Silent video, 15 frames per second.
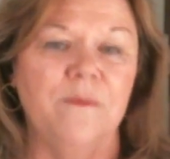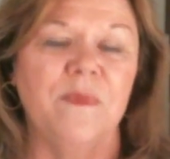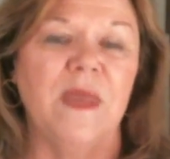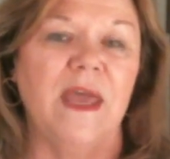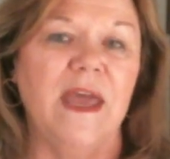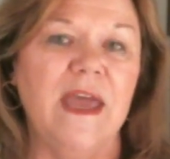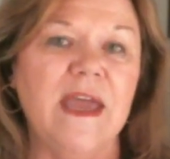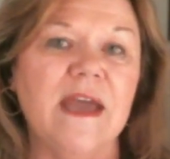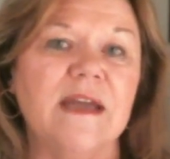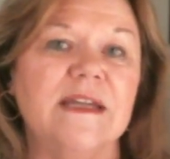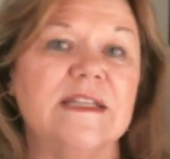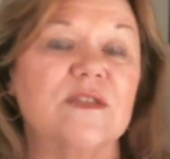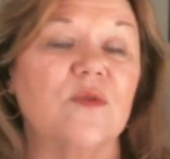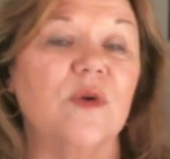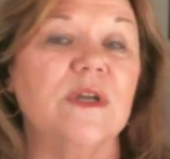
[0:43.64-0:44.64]
And it's
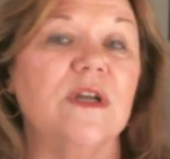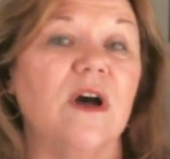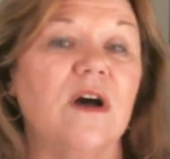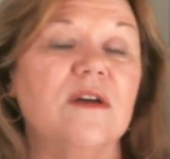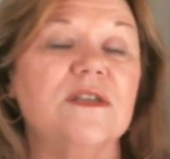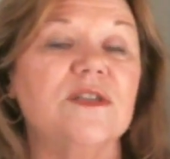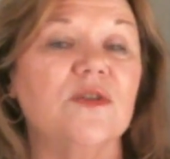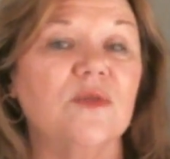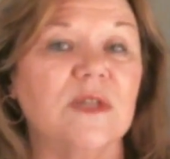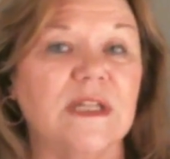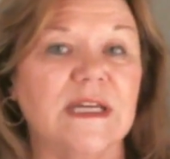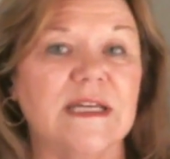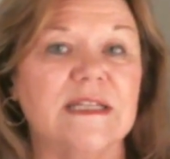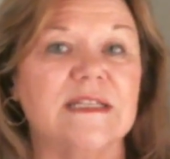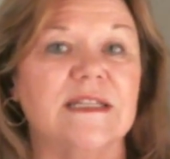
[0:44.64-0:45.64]
going to also
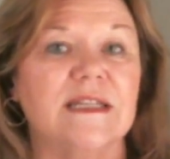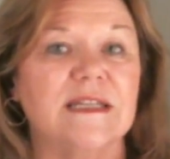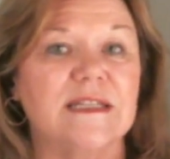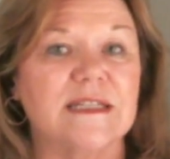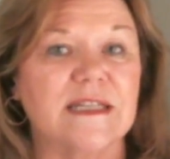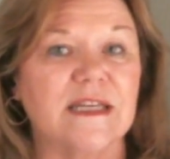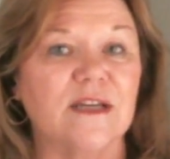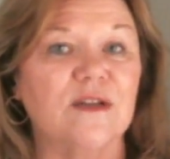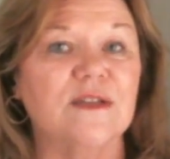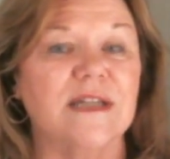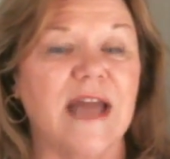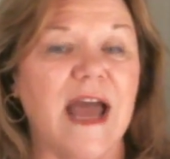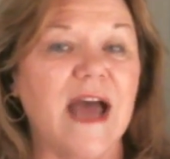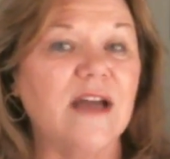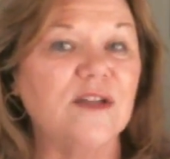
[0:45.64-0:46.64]
list the skills and
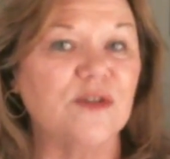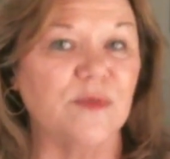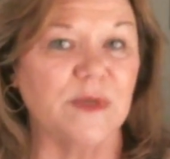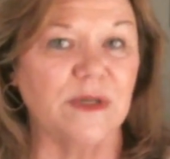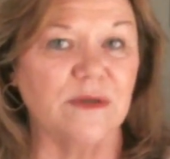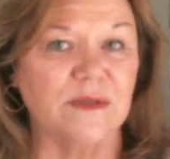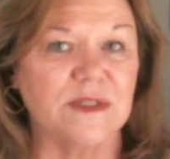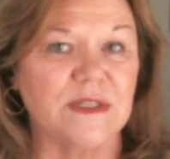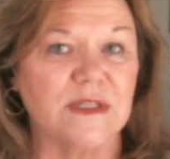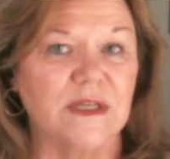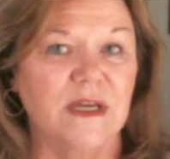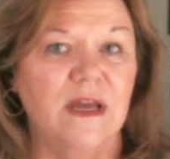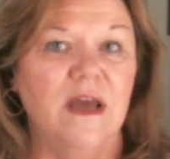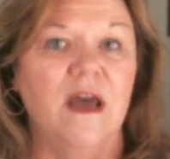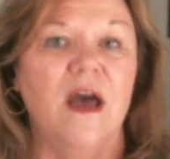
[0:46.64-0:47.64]
attributes
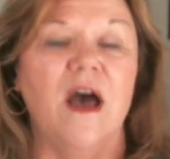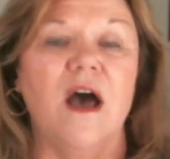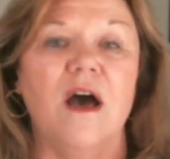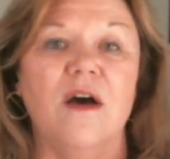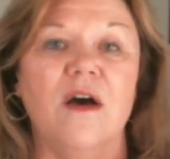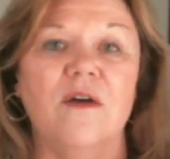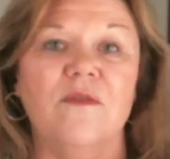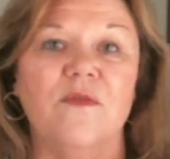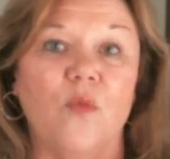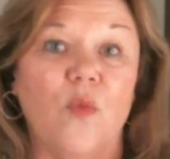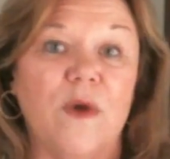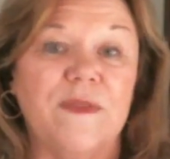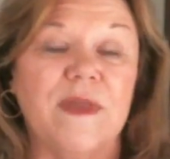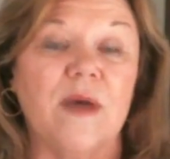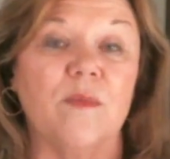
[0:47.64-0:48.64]
of
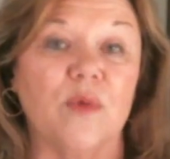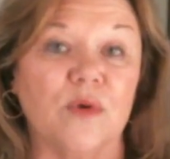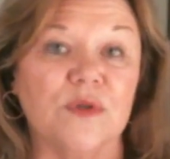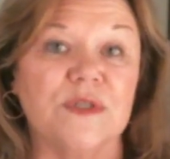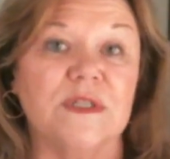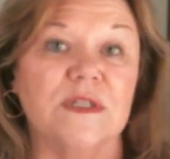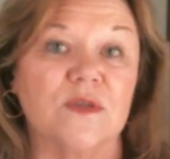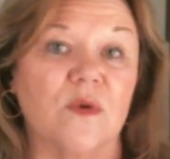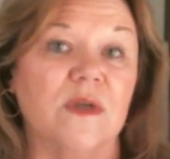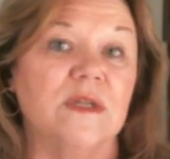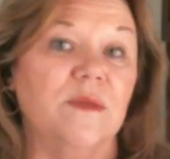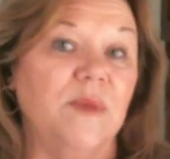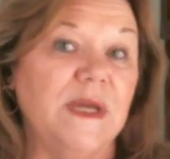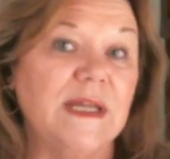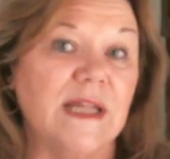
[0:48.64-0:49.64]
what that person is going to
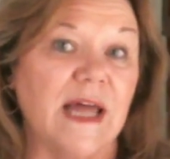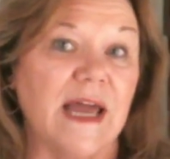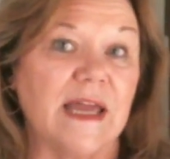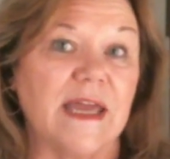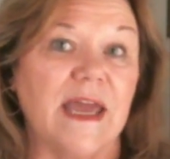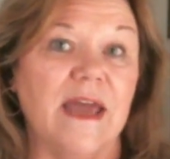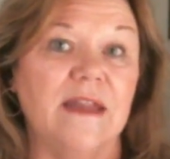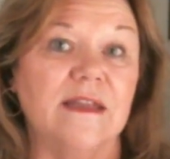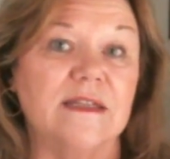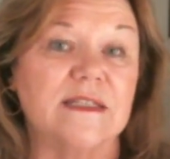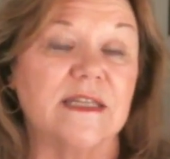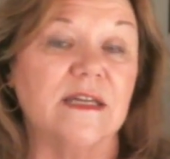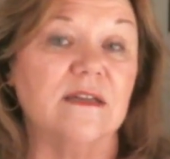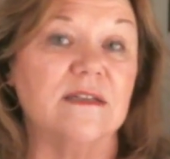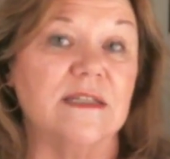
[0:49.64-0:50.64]
be like and the
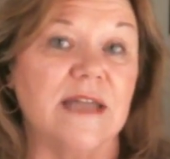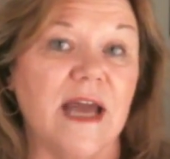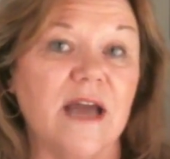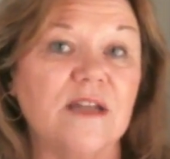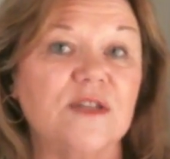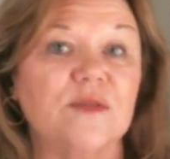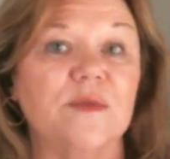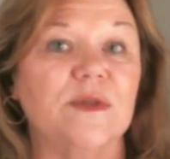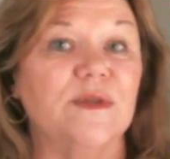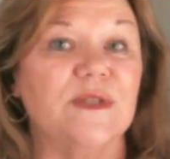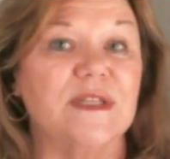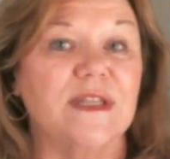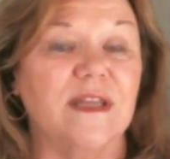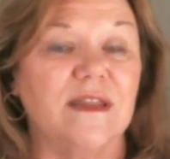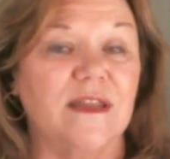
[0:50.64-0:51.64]
skills and attributes
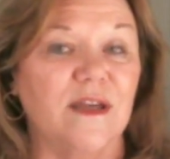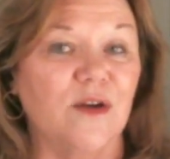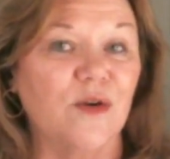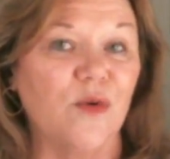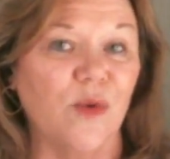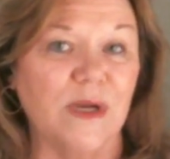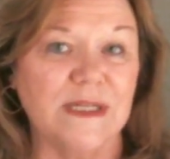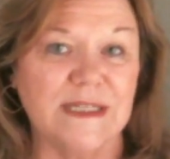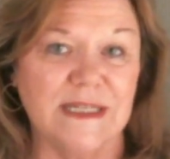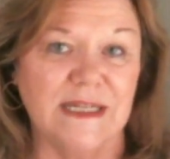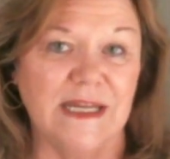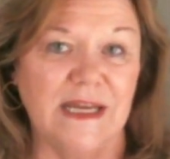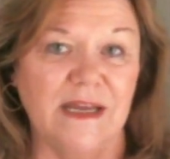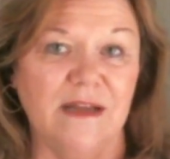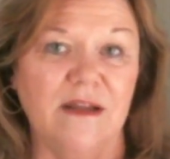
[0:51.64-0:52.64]
that they're going to
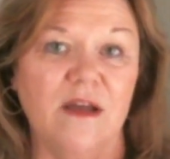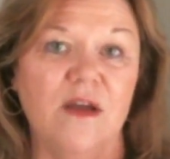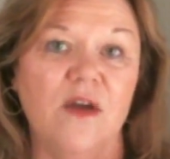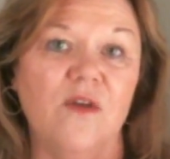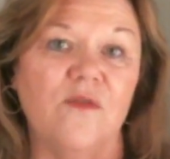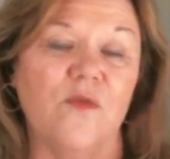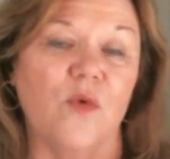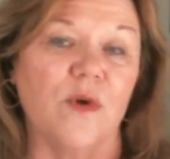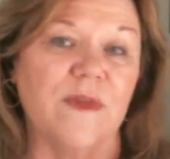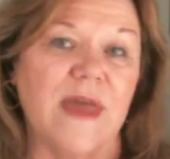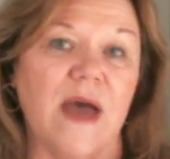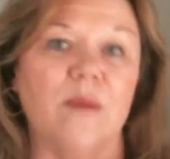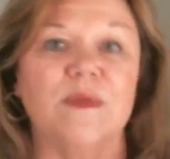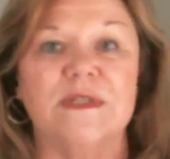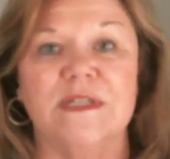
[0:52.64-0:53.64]
need for
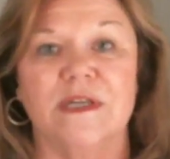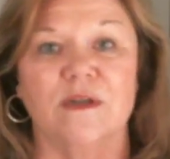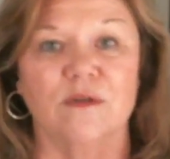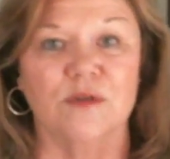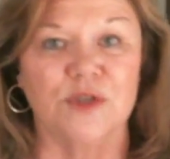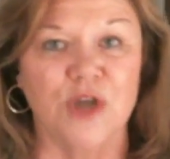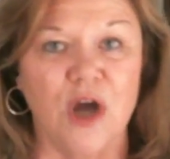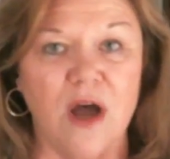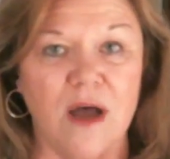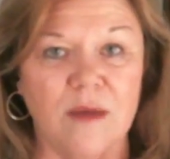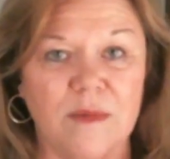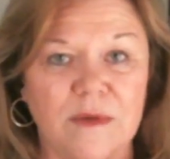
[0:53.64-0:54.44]
that particular job.